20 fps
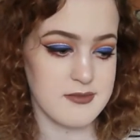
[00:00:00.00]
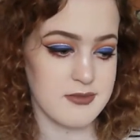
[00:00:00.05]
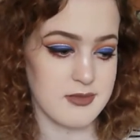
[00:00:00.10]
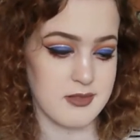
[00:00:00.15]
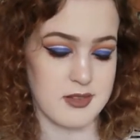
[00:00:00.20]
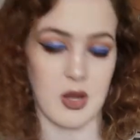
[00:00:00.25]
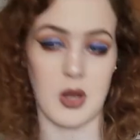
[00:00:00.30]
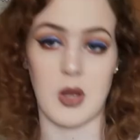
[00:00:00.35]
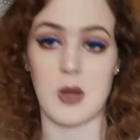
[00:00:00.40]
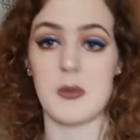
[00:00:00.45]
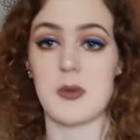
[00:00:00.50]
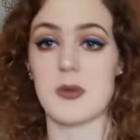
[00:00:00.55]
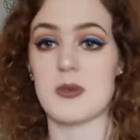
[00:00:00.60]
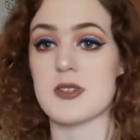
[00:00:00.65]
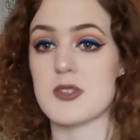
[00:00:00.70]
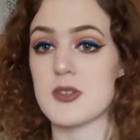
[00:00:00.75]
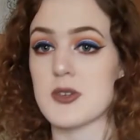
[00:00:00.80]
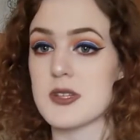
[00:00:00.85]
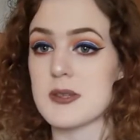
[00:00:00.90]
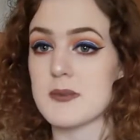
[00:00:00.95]
I hope you
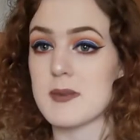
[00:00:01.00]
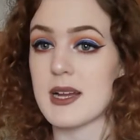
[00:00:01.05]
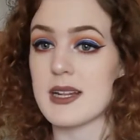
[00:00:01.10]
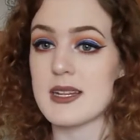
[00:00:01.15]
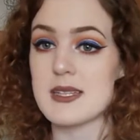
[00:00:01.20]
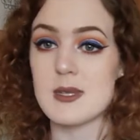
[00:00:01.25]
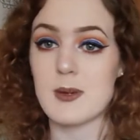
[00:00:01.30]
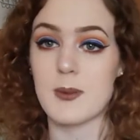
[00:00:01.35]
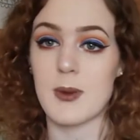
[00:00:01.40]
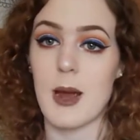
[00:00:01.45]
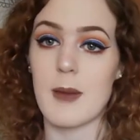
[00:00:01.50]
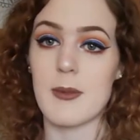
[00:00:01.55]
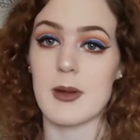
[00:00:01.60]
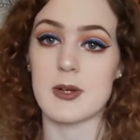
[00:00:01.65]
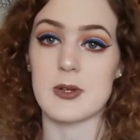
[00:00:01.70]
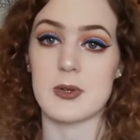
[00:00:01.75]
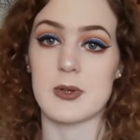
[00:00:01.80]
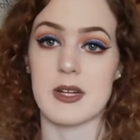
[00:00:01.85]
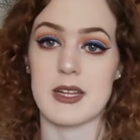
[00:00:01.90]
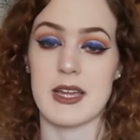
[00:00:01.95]
enjoyed my little Primark
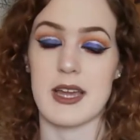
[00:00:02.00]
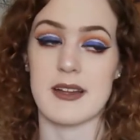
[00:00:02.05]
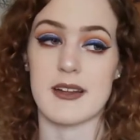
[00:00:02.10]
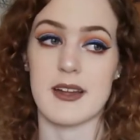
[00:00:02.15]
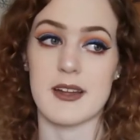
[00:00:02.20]
haul again.